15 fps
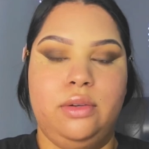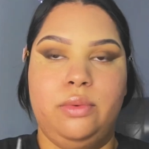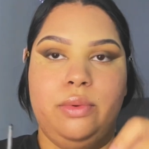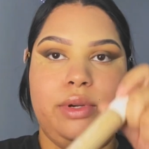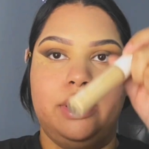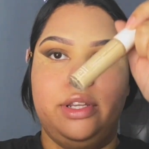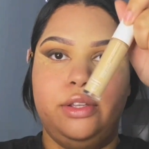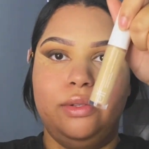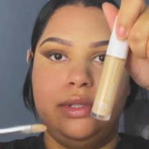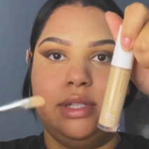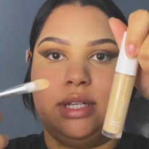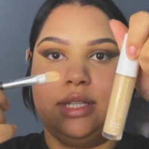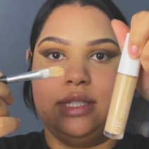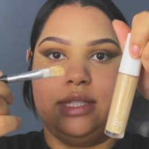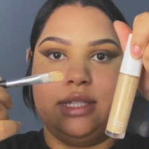We're gonna use the
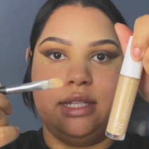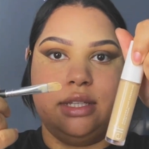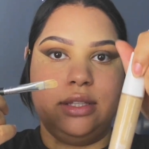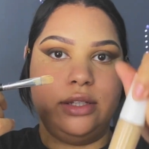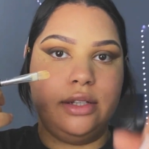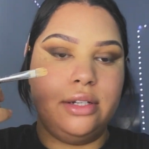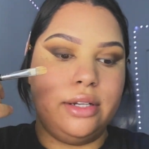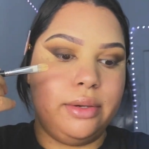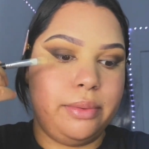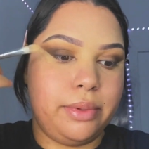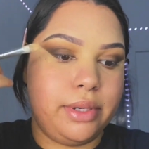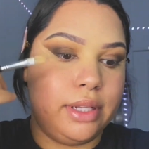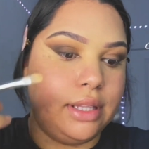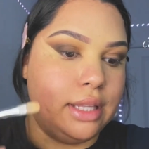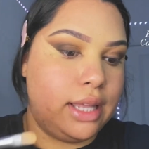concealer and
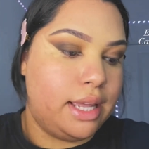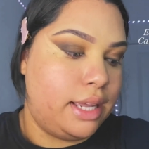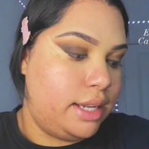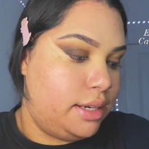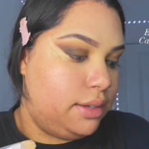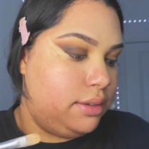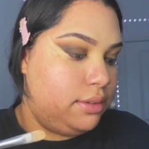we're gonna line.